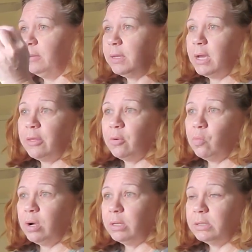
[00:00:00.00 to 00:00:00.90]
The other
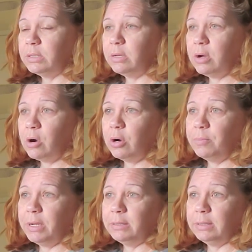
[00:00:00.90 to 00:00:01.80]
ones are
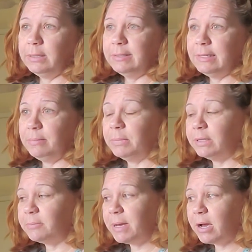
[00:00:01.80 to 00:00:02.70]
basically
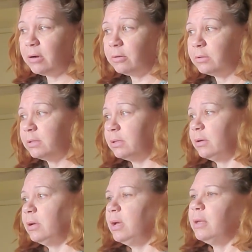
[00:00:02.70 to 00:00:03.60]
seamless patterns
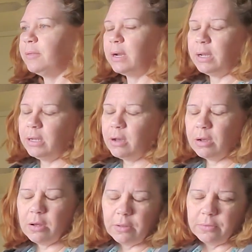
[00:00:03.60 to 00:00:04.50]
that I
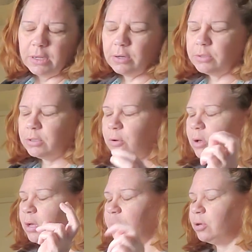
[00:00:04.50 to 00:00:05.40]
got on there. So
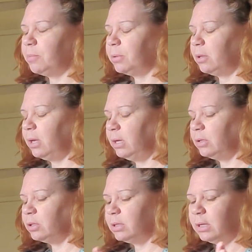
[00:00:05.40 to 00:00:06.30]
I'll drop the link
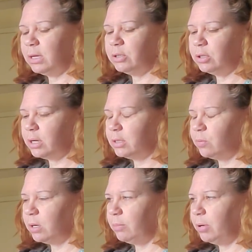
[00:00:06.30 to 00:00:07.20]
just in case you guys
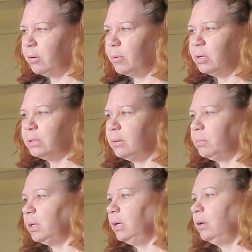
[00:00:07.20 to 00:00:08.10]
want to put them on
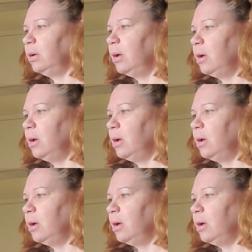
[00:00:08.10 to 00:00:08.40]
something.